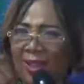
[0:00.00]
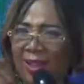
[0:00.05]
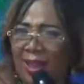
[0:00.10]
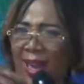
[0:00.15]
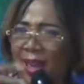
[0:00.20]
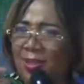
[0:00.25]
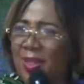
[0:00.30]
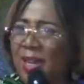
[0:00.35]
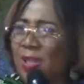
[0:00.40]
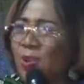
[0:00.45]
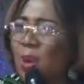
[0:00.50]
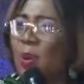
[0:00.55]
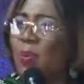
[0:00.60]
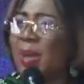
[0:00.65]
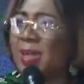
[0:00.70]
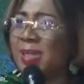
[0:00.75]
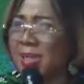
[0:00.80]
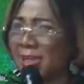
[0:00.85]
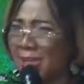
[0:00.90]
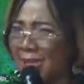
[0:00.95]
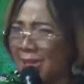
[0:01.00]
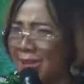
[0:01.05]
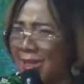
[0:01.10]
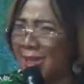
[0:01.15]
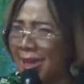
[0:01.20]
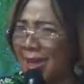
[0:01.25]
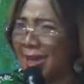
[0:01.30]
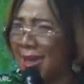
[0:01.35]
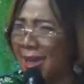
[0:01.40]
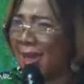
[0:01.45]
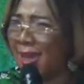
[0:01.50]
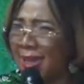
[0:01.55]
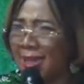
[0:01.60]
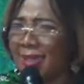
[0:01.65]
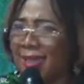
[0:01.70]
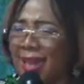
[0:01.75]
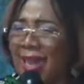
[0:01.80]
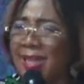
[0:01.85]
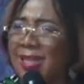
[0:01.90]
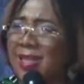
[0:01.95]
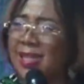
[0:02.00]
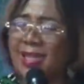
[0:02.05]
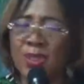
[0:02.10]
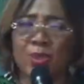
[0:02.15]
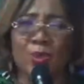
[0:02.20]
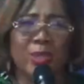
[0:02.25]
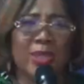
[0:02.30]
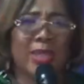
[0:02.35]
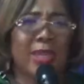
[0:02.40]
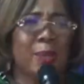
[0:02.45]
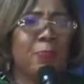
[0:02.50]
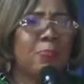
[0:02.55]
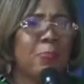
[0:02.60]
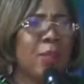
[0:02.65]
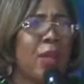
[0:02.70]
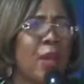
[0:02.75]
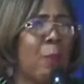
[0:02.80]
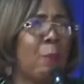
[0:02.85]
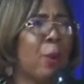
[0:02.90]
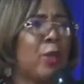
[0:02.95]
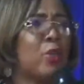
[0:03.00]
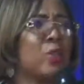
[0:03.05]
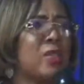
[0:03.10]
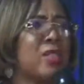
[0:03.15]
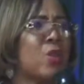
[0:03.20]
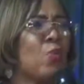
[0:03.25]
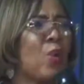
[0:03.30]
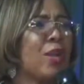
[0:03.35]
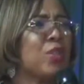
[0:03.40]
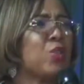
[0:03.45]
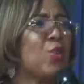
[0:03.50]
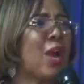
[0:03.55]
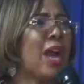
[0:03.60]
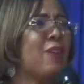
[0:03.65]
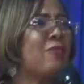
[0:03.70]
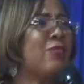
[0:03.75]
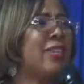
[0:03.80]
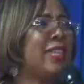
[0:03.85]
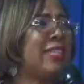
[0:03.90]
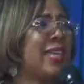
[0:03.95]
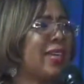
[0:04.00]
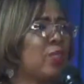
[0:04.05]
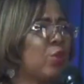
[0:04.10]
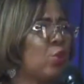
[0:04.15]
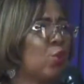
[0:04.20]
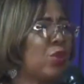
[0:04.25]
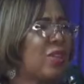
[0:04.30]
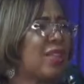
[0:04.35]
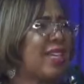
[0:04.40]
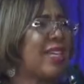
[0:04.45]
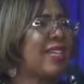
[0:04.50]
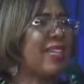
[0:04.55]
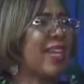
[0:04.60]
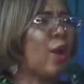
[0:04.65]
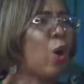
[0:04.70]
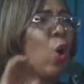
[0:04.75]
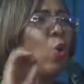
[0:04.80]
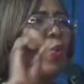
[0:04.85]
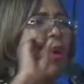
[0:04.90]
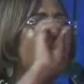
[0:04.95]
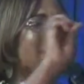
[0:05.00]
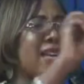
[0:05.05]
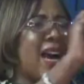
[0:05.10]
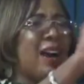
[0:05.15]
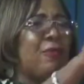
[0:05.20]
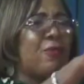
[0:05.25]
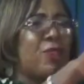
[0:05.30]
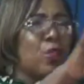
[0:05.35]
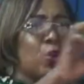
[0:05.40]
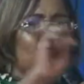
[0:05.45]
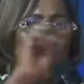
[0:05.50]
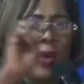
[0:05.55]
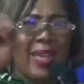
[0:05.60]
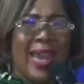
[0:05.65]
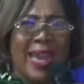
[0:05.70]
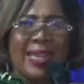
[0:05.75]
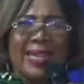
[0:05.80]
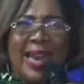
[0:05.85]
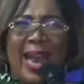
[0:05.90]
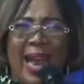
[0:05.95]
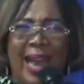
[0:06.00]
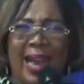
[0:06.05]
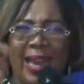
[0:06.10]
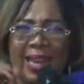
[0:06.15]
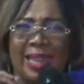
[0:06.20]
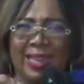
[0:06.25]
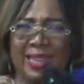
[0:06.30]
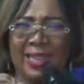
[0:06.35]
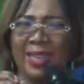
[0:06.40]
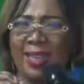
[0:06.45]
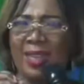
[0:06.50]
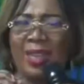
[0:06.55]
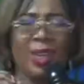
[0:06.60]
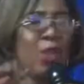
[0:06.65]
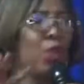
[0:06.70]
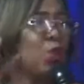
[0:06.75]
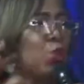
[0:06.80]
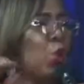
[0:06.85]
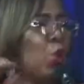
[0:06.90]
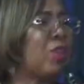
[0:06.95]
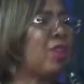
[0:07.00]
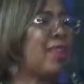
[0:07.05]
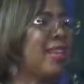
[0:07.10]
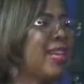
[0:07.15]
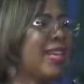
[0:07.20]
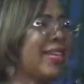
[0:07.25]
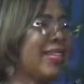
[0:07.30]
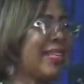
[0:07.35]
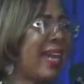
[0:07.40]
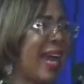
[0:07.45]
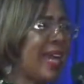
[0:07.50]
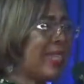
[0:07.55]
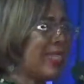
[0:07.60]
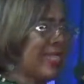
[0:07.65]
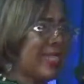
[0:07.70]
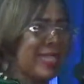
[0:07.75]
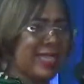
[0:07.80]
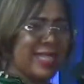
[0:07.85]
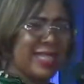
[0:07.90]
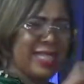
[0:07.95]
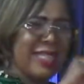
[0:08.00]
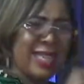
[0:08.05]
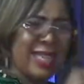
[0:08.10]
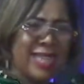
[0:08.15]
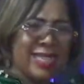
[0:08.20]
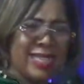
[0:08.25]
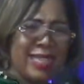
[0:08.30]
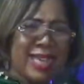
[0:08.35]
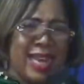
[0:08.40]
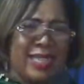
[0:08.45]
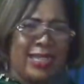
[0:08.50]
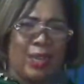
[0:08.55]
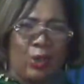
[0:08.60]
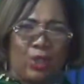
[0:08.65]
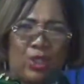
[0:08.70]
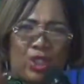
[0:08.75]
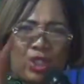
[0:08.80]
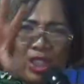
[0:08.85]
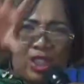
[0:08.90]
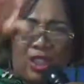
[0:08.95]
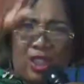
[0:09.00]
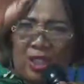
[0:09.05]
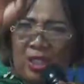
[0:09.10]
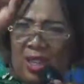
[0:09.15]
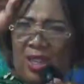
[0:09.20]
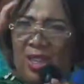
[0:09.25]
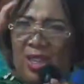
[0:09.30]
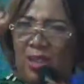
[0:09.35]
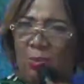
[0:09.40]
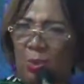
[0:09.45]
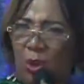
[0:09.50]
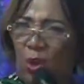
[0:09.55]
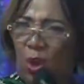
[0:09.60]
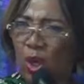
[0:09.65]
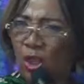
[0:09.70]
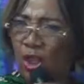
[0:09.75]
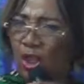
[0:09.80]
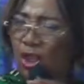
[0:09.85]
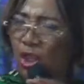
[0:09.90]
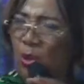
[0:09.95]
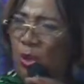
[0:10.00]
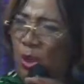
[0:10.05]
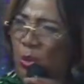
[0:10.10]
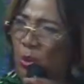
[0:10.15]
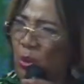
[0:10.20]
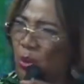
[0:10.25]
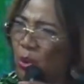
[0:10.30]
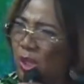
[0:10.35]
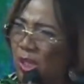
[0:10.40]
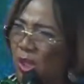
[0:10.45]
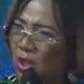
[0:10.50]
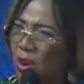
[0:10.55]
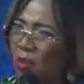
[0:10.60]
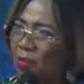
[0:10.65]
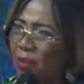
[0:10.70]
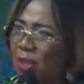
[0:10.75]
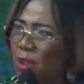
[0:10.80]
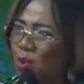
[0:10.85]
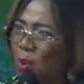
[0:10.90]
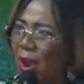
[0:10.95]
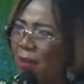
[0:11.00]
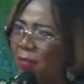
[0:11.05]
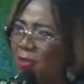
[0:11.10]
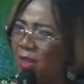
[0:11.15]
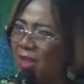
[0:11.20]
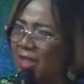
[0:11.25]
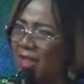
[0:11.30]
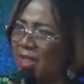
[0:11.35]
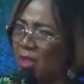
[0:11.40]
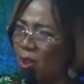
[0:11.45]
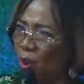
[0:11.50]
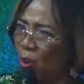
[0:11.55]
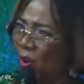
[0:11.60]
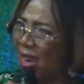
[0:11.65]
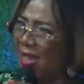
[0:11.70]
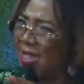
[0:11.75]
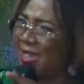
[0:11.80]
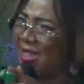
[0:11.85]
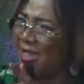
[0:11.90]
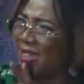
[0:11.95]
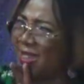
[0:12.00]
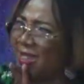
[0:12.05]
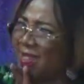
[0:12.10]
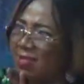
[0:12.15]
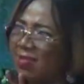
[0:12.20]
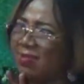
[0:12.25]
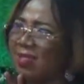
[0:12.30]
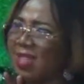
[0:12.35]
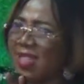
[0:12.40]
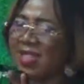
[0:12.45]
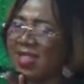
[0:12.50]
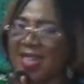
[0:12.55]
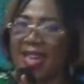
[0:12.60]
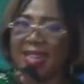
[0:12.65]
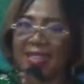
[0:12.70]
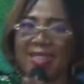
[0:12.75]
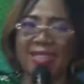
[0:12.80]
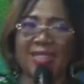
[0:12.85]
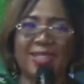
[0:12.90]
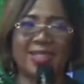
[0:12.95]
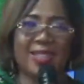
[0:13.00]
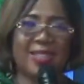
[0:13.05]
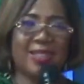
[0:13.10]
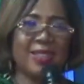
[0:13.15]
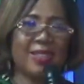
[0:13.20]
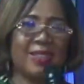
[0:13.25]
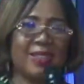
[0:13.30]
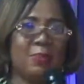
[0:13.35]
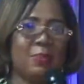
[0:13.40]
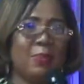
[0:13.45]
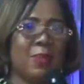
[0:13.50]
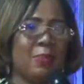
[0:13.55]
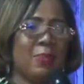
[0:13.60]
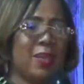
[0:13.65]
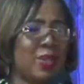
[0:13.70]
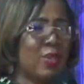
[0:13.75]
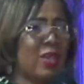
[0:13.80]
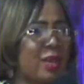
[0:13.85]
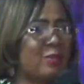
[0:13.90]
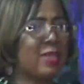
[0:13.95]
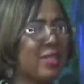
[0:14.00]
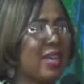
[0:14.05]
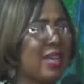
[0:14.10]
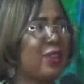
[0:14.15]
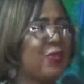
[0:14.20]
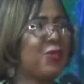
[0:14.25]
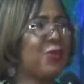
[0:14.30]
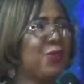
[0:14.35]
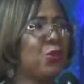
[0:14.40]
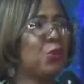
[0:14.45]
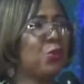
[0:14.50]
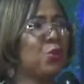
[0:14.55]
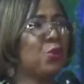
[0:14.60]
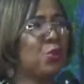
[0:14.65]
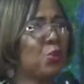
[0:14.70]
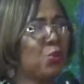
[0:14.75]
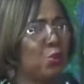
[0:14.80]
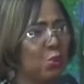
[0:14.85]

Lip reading: And that's why we're seated here nicely today. But you see, when you have leaders, you think they always have it together. You think that since last year now, she, because she knew she would do this conference, so everything is already set. That's why I say, I feel you.